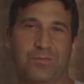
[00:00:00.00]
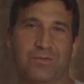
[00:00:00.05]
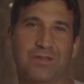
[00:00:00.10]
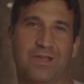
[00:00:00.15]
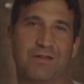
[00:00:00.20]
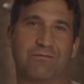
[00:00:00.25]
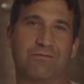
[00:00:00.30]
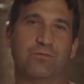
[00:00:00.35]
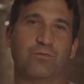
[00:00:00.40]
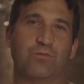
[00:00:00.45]

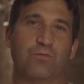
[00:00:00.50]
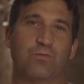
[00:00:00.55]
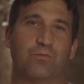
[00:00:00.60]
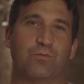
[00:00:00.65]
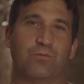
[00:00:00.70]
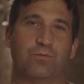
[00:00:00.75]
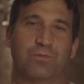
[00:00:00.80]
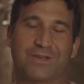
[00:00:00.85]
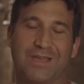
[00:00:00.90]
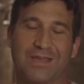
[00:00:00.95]
Kevin
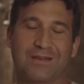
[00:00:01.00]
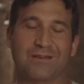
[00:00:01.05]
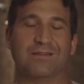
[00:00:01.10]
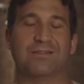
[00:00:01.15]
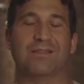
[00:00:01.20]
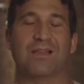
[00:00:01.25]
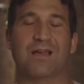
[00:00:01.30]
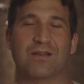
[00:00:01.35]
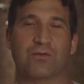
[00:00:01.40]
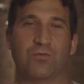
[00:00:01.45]
gained a
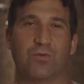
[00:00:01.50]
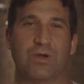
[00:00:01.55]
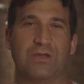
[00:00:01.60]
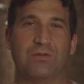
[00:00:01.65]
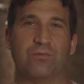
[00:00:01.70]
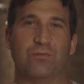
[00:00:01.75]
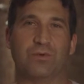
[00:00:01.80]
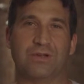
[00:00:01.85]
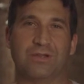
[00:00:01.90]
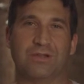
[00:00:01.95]
lot of weight
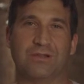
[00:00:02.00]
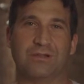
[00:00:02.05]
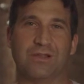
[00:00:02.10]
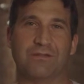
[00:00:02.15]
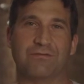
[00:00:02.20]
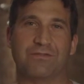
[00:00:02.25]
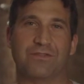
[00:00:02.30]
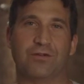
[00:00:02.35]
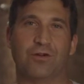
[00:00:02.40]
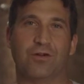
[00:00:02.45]
when he
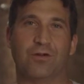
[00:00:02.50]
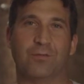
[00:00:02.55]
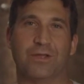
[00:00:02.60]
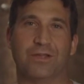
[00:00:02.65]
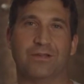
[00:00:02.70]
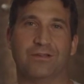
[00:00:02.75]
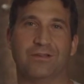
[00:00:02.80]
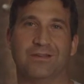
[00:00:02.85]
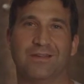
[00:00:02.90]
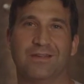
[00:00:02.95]
left the Army
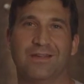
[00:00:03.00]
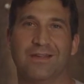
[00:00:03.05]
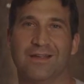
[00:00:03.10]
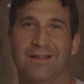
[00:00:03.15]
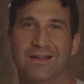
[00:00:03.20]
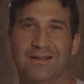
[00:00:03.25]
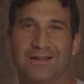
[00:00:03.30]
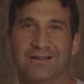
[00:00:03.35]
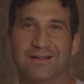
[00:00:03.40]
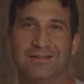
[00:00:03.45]

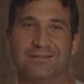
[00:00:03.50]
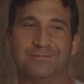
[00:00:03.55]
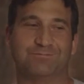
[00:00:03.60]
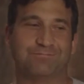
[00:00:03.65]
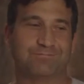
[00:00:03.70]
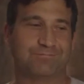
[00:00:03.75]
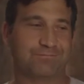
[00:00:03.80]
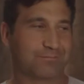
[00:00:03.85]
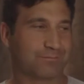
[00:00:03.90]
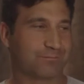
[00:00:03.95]

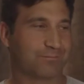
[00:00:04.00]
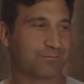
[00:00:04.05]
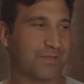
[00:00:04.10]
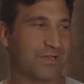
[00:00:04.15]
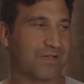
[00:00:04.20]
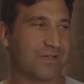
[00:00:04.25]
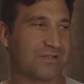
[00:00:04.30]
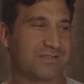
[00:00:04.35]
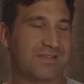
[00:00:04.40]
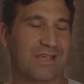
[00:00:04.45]

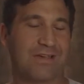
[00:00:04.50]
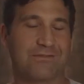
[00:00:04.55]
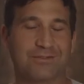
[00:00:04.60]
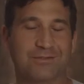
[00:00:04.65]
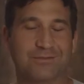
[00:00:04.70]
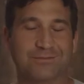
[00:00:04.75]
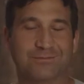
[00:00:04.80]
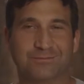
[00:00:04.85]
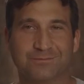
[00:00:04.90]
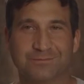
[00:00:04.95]
because
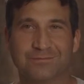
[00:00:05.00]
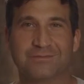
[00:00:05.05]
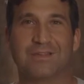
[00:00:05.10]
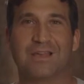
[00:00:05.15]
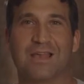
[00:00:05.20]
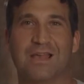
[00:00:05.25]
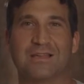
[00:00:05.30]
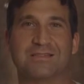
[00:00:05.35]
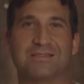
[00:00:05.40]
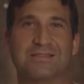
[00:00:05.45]
Kevin
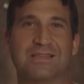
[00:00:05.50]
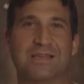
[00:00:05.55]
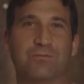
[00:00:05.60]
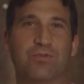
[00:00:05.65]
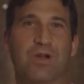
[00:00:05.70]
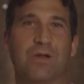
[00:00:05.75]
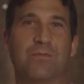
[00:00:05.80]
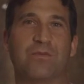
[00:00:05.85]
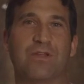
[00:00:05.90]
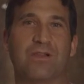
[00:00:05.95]
has the same
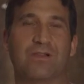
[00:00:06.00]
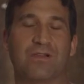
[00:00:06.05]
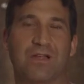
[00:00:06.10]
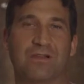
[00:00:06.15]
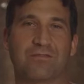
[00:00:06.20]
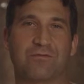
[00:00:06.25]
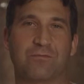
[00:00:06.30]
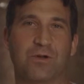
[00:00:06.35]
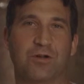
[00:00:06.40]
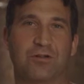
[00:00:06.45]
problem that a lot
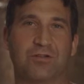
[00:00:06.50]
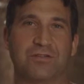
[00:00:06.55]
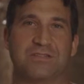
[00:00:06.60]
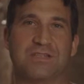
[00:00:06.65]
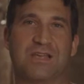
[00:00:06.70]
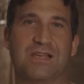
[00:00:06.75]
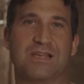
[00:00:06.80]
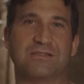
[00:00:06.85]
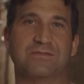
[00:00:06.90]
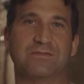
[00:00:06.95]
of Americans
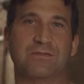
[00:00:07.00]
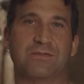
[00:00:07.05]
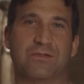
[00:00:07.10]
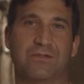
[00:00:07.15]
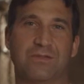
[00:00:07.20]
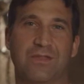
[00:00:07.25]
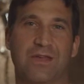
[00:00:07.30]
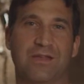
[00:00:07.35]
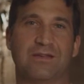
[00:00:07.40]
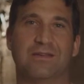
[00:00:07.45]
have,
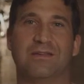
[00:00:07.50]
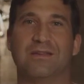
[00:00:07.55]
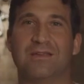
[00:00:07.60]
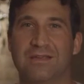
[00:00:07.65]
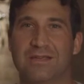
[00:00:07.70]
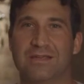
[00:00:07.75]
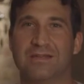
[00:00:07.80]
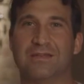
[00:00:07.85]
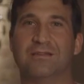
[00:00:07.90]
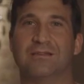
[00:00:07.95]
in that
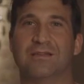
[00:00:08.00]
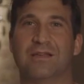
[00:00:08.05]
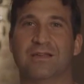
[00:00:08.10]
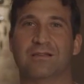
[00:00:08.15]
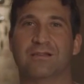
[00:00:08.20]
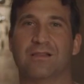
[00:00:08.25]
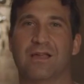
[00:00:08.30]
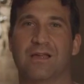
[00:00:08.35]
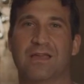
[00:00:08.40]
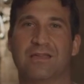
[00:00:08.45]
he didn't
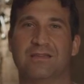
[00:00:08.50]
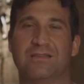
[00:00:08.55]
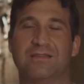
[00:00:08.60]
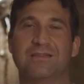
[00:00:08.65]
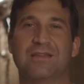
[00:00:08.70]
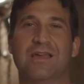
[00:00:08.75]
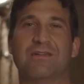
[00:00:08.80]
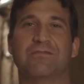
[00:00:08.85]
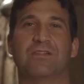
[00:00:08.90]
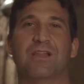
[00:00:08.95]

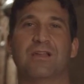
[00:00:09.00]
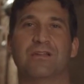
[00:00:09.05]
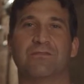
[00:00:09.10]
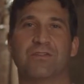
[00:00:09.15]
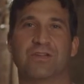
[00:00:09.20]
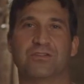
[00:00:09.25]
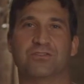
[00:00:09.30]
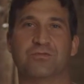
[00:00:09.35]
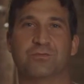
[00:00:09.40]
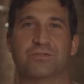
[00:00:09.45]
have a lot of
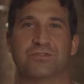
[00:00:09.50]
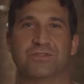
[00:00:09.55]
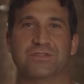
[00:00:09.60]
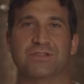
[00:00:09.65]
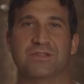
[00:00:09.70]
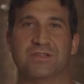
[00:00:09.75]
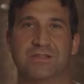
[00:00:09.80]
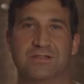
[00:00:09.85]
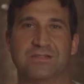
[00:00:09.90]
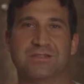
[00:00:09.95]
vegetables
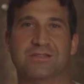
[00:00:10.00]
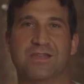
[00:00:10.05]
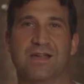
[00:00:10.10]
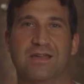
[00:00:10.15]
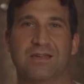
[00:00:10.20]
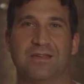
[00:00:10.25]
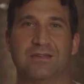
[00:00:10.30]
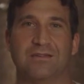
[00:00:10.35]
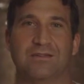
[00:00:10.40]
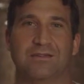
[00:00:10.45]
in his diet.